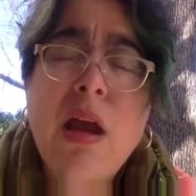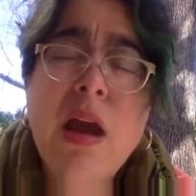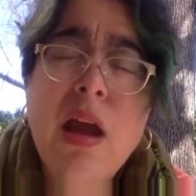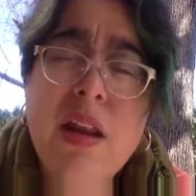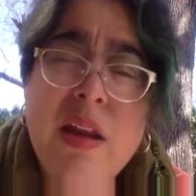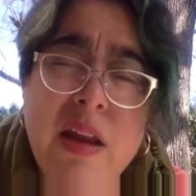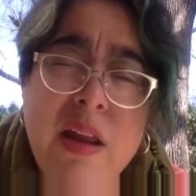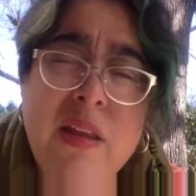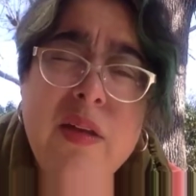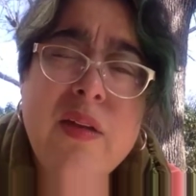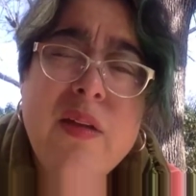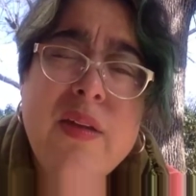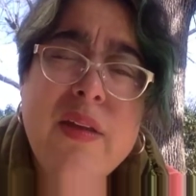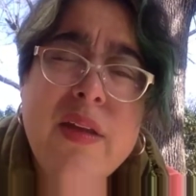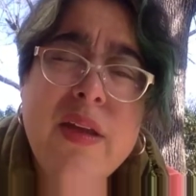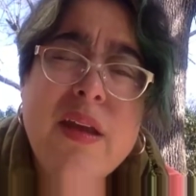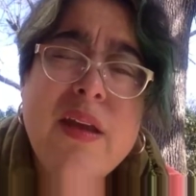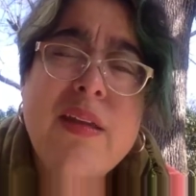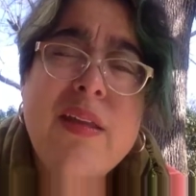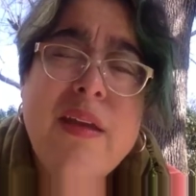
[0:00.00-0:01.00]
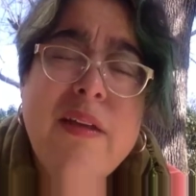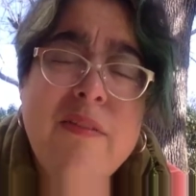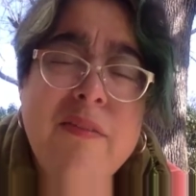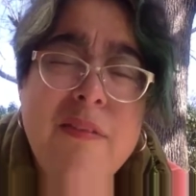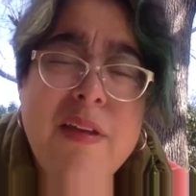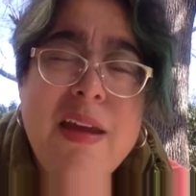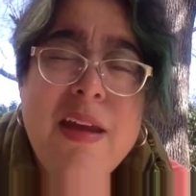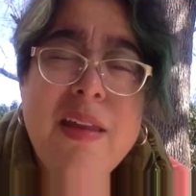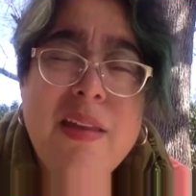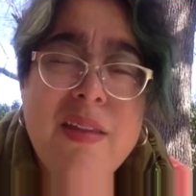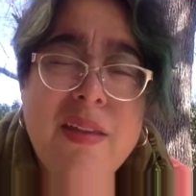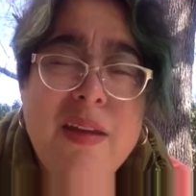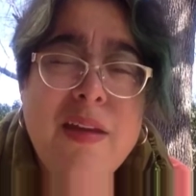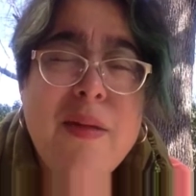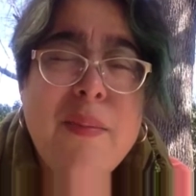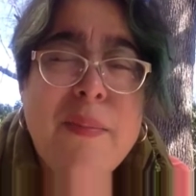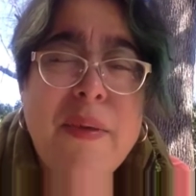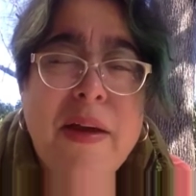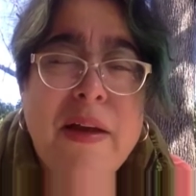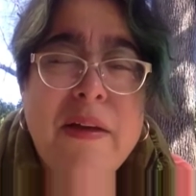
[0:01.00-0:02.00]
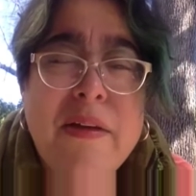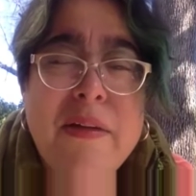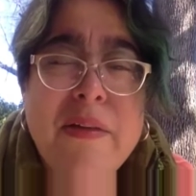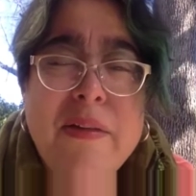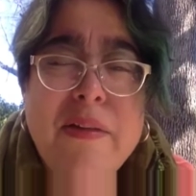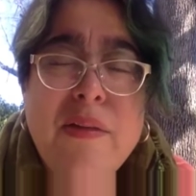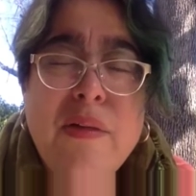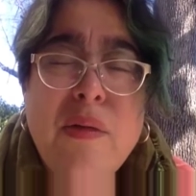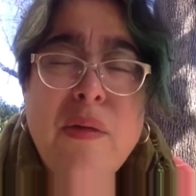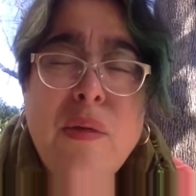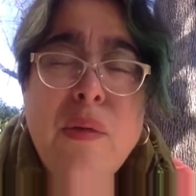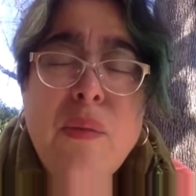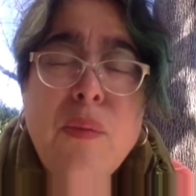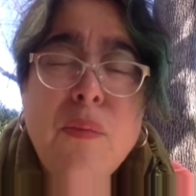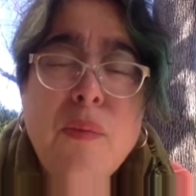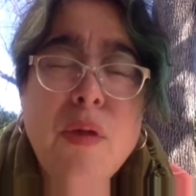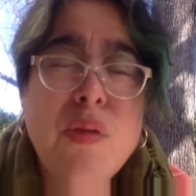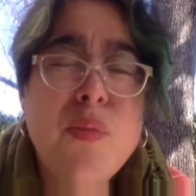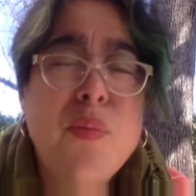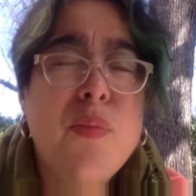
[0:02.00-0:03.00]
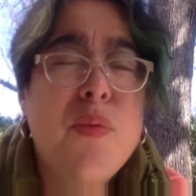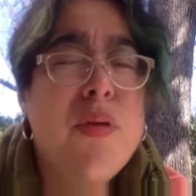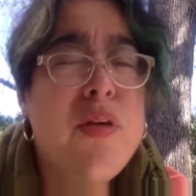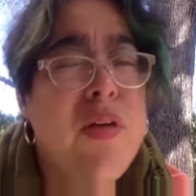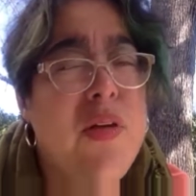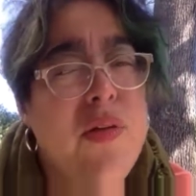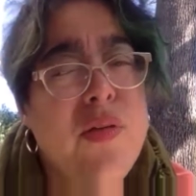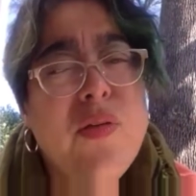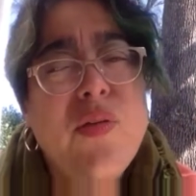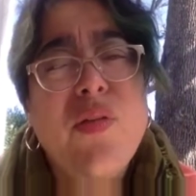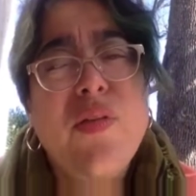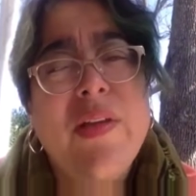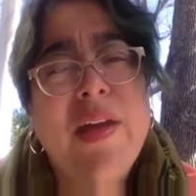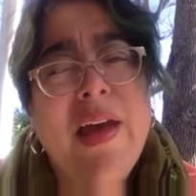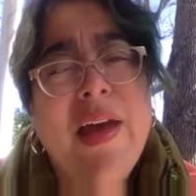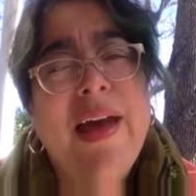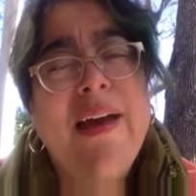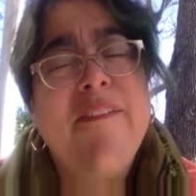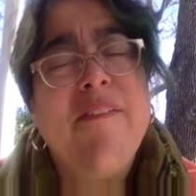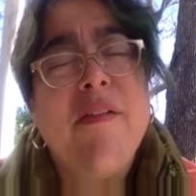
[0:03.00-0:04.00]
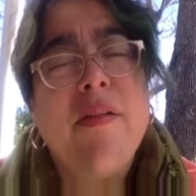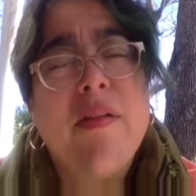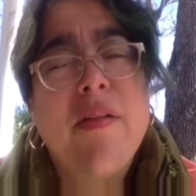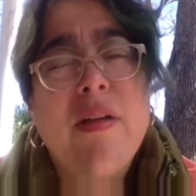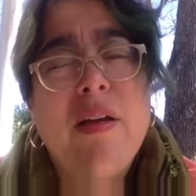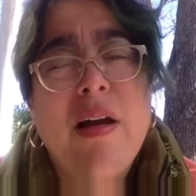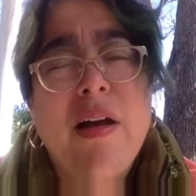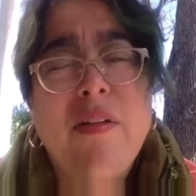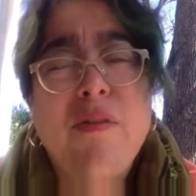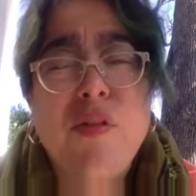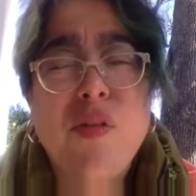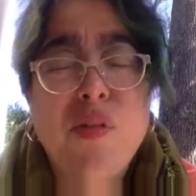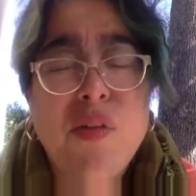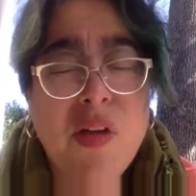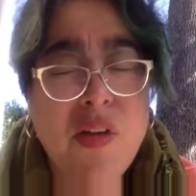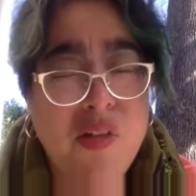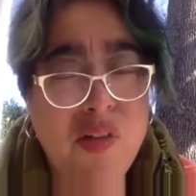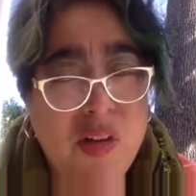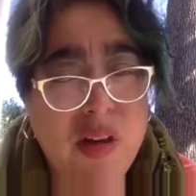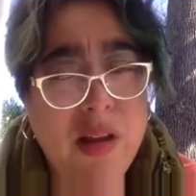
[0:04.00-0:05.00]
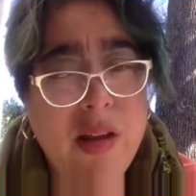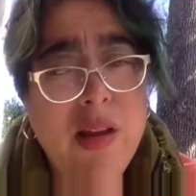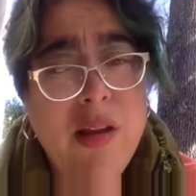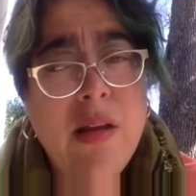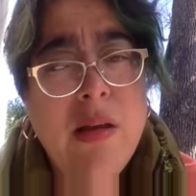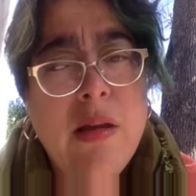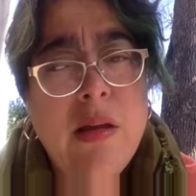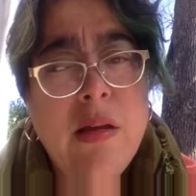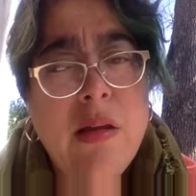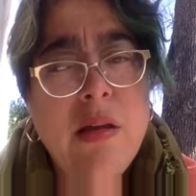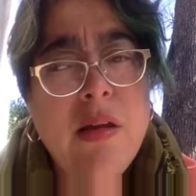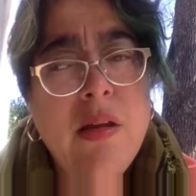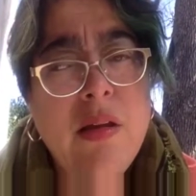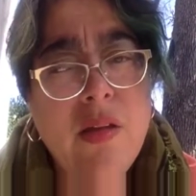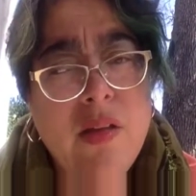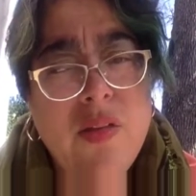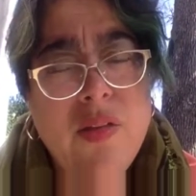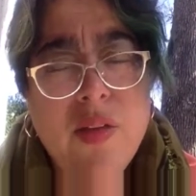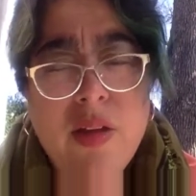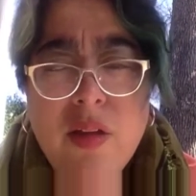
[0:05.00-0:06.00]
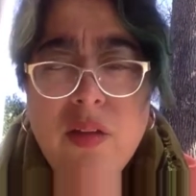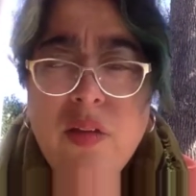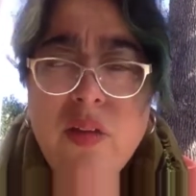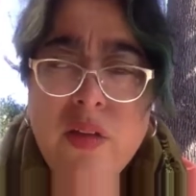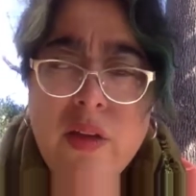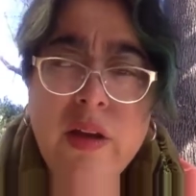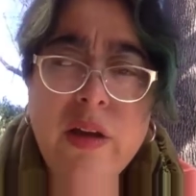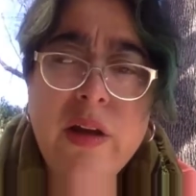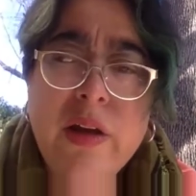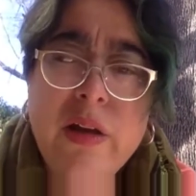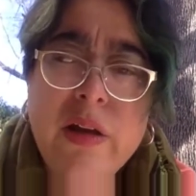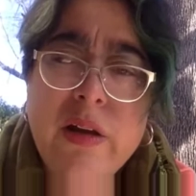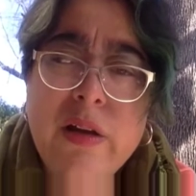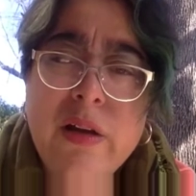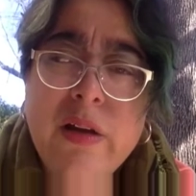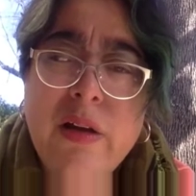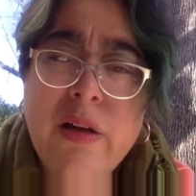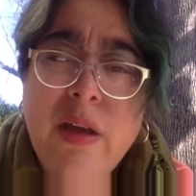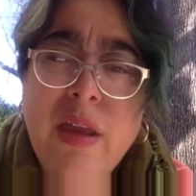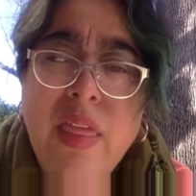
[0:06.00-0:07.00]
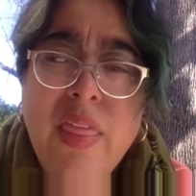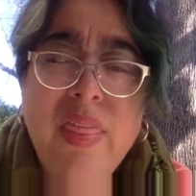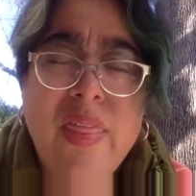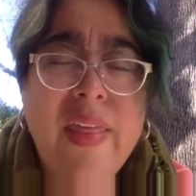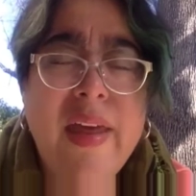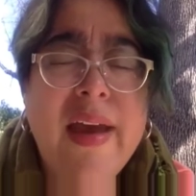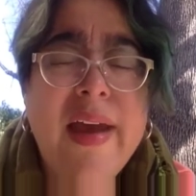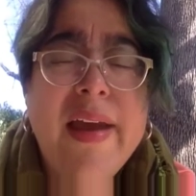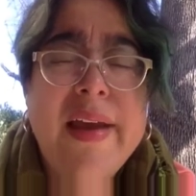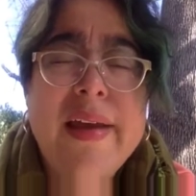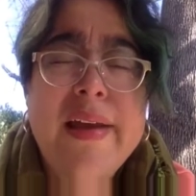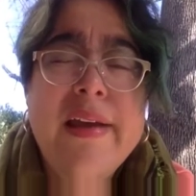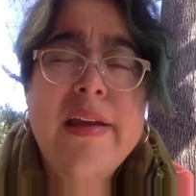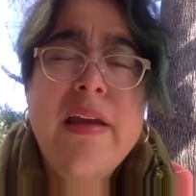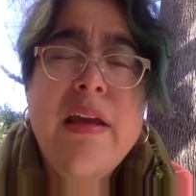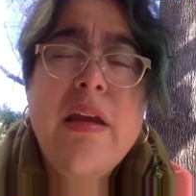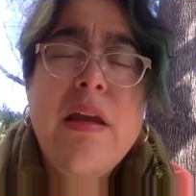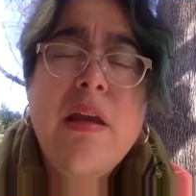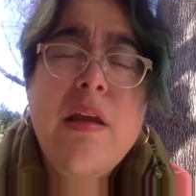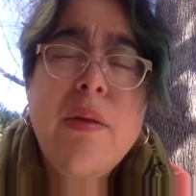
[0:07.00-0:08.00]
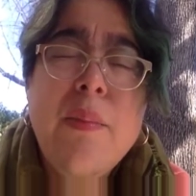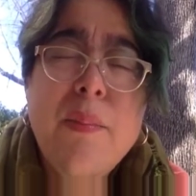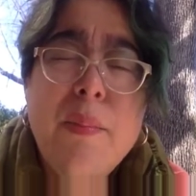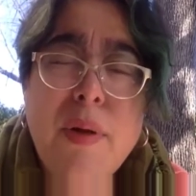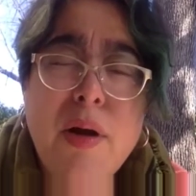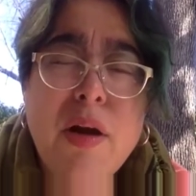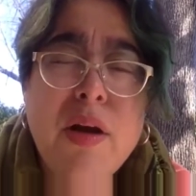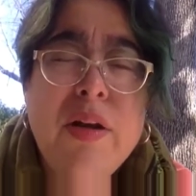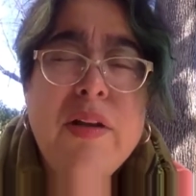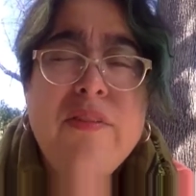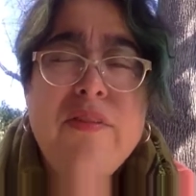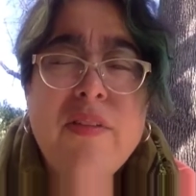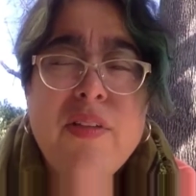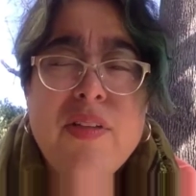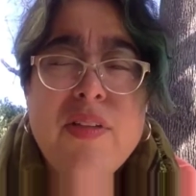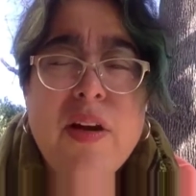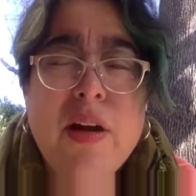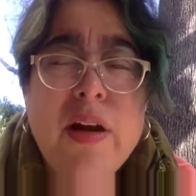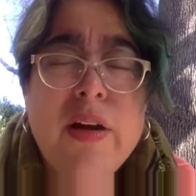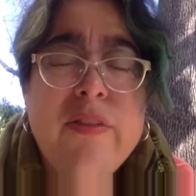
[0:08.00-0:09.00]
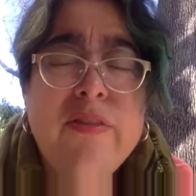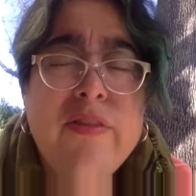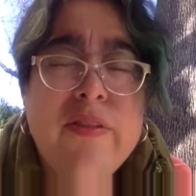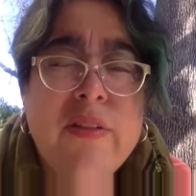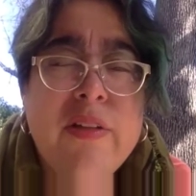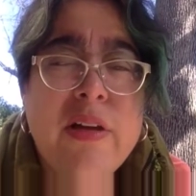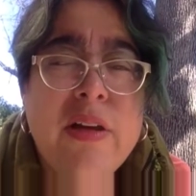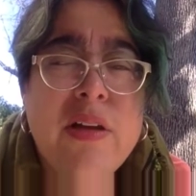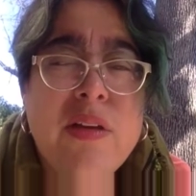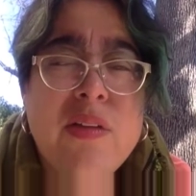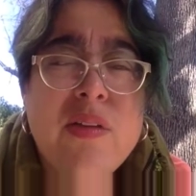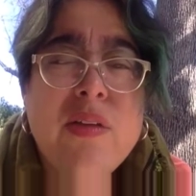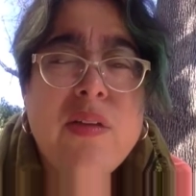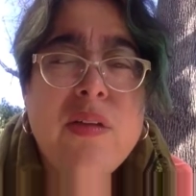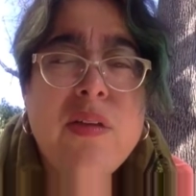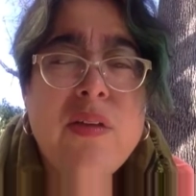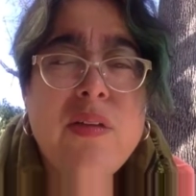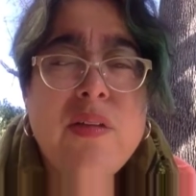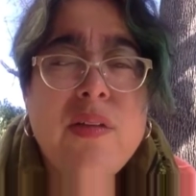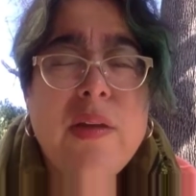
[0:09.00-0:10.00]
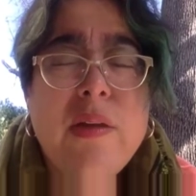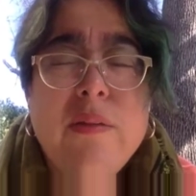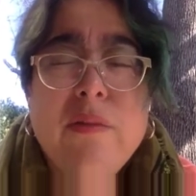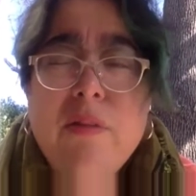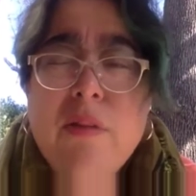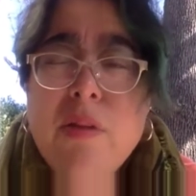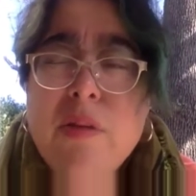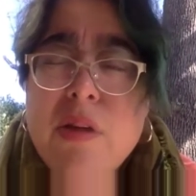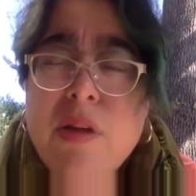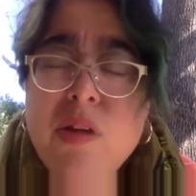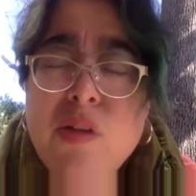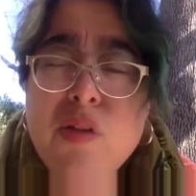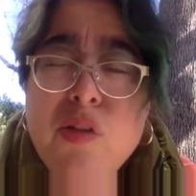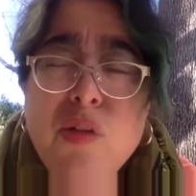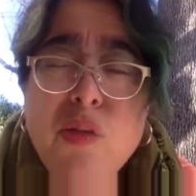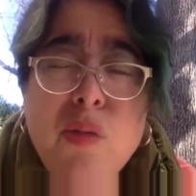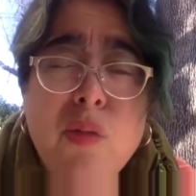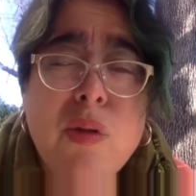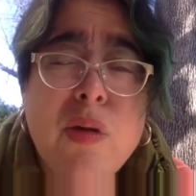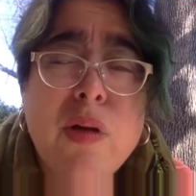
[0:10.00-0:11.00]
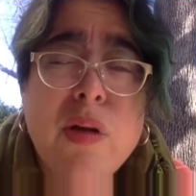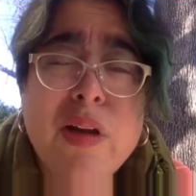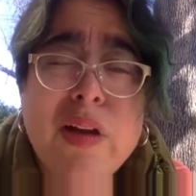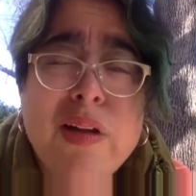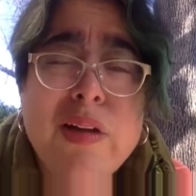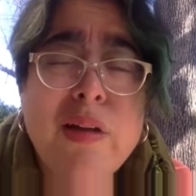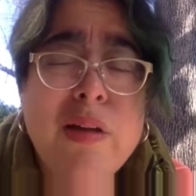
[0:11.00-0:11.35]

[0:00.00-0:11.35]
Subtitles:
Another thing that we can think about once we're used to having a conversation is to consider that part of what's hard for us is that we're not sure.